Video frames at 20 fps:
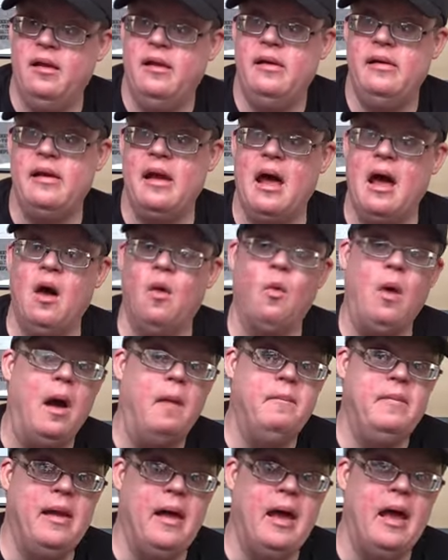
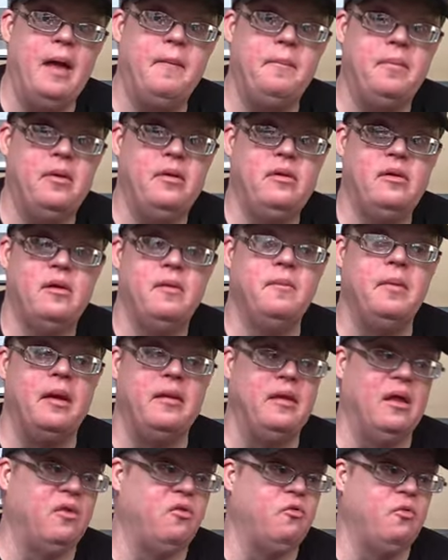I'm not, but
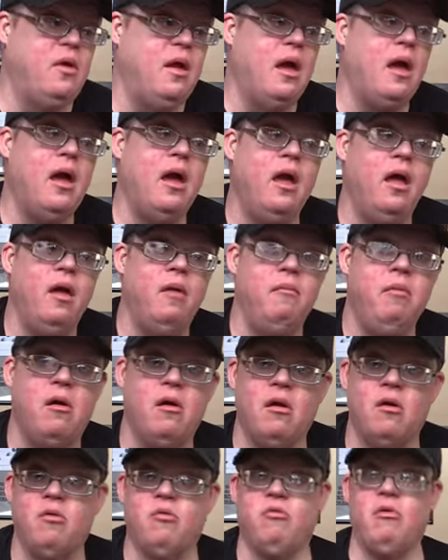that's okay
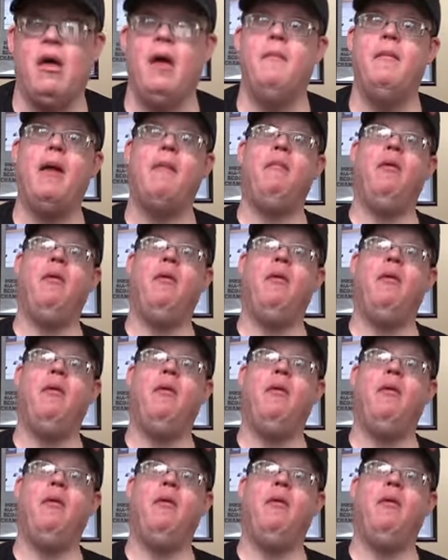because I might